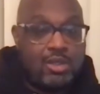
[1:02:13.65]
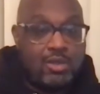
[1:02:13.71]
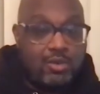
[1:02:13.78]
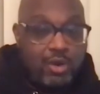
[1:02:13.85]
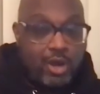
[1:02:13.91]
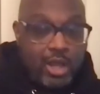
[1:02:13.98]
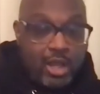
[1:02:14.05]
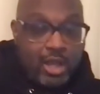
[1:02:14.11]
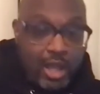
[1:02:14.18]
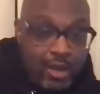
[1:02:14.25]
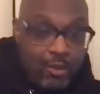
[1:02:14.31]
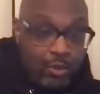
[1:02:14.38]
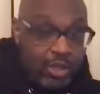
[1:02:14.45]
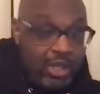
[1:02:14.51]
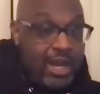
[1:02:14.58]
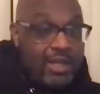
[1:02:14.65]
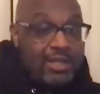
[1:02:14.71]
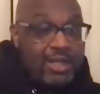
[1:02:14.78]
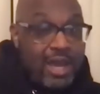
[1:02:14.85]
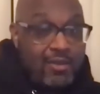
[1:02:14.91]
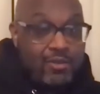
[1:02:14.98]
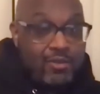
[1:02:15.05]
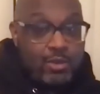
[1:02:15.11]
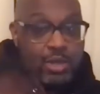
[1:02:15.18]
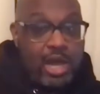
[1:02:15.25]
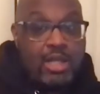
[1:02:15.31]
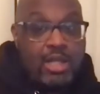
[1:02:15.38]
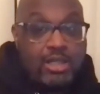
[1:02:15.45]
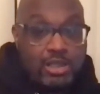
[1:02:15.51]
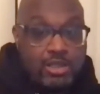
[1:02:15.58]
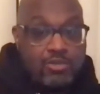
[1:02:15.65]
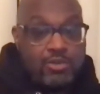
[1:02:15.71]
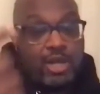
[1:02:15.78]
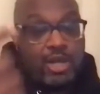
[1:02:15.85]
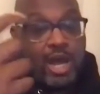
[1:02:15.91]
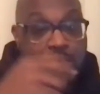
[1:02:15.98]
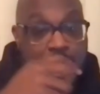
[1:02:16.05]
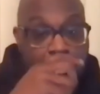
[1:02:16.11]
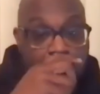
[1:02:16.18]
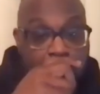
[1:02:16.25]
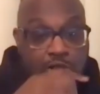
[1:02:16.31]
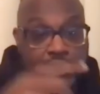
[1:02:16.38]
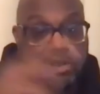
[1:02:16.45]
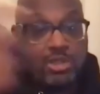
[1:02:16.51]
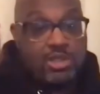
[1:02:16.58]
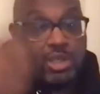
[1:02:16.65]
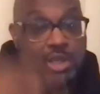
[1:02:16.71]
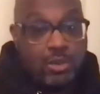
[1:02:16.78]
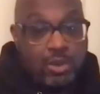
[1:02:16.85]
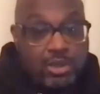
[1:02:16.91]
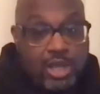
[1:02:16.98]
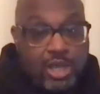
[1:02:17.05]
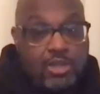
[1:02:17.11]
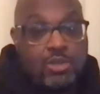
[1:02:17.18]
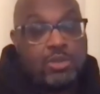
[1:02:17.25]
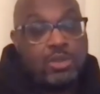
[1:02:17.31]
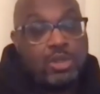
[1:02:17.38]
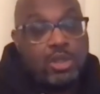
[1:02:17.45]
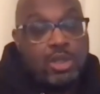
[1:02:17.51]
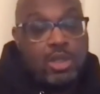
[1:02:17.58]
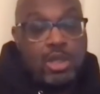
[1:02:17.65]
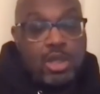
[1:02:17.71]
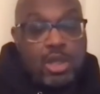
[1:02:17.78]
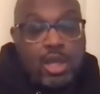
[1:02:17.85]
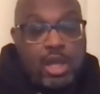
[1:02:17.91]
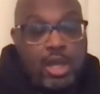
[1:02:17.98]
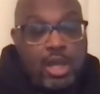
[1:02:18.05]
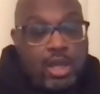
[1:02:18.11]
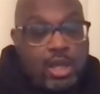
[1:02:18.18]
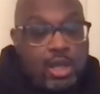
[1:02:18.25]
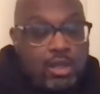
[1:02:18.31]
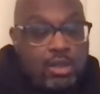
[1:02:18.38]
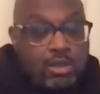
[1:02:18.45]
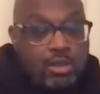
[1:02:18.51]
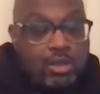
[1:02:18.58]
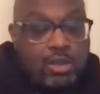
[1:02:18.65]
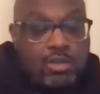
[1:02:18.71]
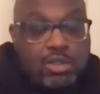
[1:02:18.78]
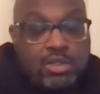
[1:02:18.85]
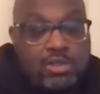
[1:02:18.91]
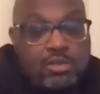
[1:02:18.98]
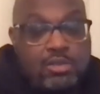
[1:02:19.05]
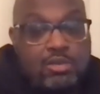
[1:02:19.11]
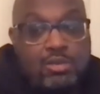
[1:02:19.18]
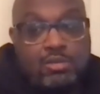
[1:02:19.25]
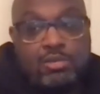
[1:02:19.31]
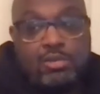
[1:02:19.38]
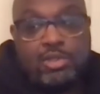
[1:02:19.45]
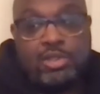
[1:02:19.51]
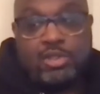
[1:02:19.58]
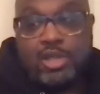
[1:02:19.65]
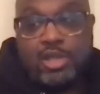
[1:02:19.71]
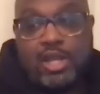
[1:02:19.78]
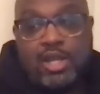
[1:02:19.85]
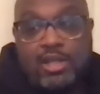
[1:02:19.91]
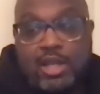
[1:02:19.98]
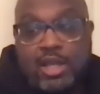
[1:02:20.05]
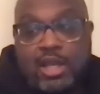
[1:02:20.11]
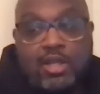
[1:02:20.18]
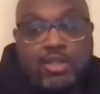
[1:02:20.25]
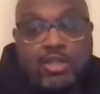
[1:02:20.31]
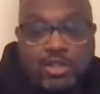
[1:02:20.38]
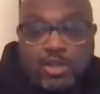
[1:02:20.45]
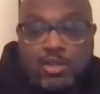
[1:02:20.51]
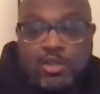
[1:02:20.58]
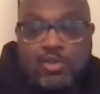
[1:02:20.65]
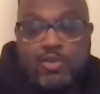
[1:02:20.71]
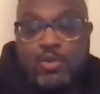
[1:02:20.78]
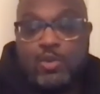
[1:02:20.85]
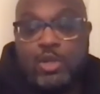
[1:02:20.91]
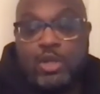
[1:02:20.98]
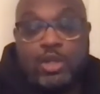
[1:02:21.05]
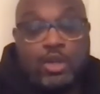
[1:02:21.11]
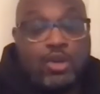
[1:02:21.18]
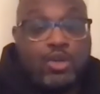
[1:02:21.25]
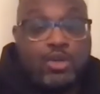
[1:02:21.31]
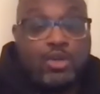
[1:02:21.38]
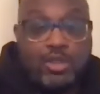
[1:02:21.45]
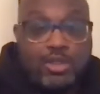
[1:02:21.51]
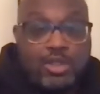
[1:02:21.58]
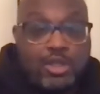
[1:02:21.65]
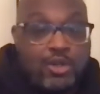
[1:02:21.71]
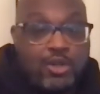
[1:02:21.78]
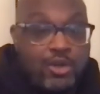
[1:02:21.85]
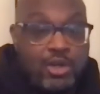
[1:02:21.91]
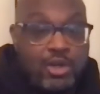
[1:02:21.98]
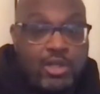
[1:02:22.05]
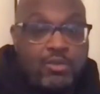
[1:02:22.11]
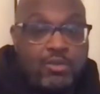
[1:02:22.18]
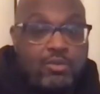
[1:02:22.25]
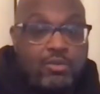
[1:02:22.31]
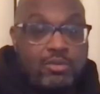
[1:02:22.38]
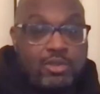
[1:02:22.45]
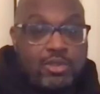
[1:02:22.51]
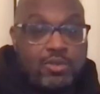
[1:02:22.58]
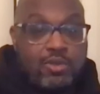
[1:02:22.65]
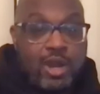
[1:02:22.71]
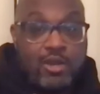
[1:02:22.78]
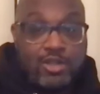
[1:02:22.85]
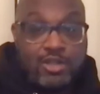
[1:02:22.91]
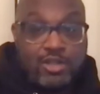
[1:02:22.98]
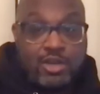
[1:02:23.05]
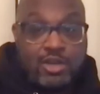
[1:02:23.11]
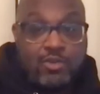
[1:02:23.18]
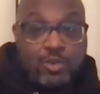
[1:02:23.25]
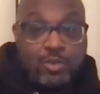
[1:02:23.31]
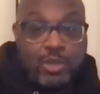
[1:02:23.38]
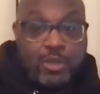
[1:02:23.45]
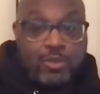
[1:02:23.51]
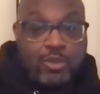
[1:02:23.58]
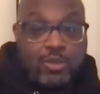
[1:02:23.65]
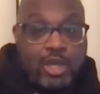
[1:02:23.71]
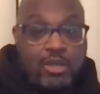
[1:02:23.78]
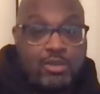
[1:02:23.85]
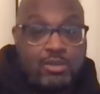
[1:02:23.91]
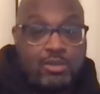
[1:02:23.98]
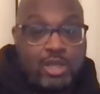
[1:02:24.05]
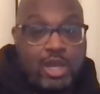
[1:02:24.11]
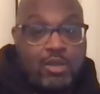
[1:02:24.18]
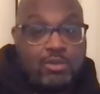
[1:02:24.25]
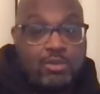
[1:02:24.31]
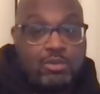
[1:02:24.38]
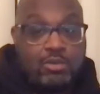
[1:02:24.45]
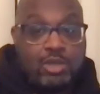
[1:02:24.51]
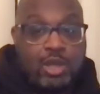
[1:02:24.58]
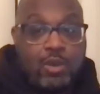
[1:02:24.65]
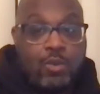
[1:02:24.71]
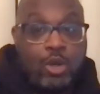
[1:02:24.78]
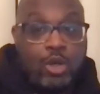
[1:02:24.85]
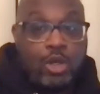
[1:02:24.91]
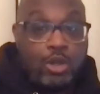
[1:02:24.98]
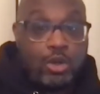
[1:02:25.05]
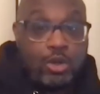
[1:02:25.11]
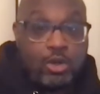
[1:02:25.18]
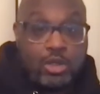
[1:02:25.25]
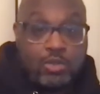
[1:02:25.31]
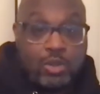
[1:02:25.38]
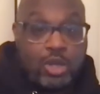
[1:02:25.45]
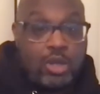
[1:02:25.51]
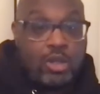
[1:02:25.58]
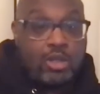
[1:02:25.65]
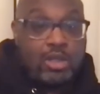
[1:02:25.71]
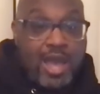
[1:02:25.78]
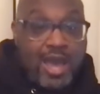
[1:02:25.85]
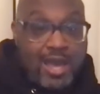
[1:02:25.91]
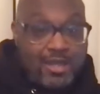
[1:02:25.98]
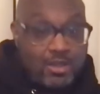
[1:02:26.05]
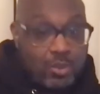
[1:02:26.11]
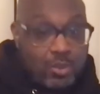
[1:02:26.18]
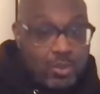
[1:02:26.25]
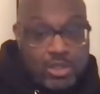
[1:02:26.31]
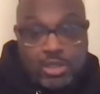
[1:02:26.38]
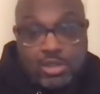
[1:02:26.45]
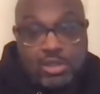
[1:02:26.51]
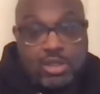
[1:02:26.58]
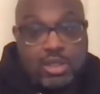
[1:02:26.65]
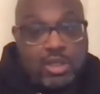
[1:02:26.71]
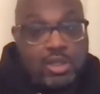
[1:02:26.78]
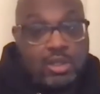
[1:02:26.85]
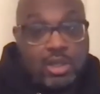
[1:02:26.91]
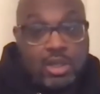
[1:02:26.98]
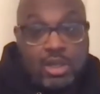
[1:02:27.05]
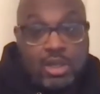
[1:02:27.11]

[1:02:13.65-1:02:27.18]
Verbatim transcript: right? And we got that from college, from college coaches, and seeing what they do, and you know just just anything else in terms of if you want to learn, you just learn and you surround yourself with people that that that want to learn as well and ask questions and